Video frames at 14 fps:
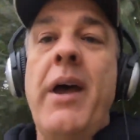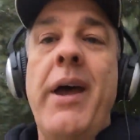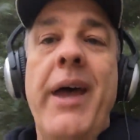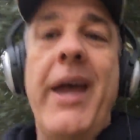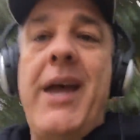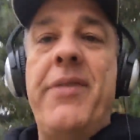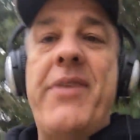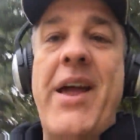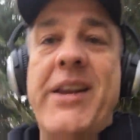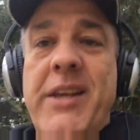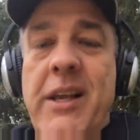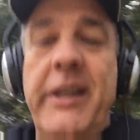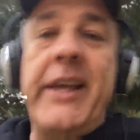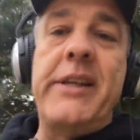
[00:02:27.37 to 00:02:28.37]
and that
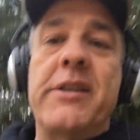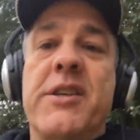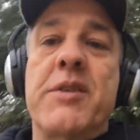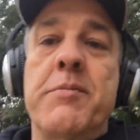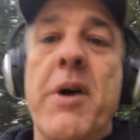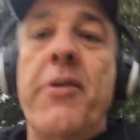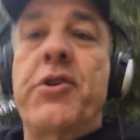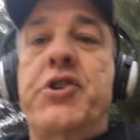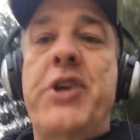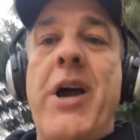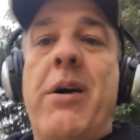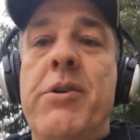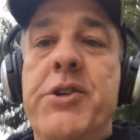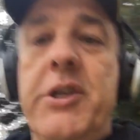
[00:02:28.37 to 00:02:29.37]
can lead to some other
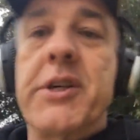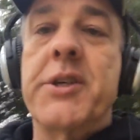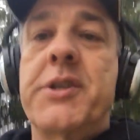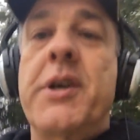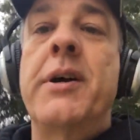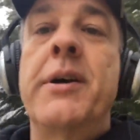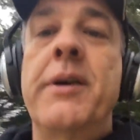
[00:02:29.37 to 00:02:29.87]
challenges.